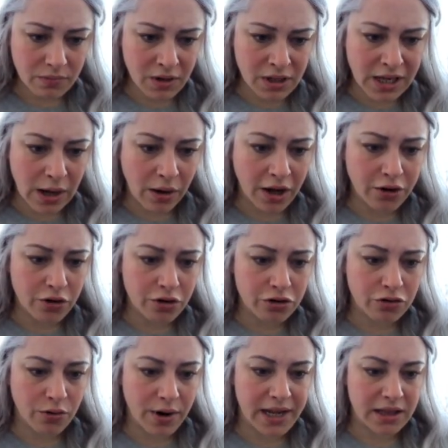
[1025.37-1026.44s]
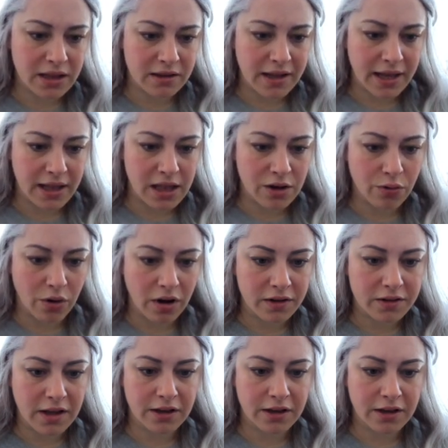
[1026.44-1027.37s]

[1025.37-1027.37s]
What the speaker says: Now, I don't trade the daily cross.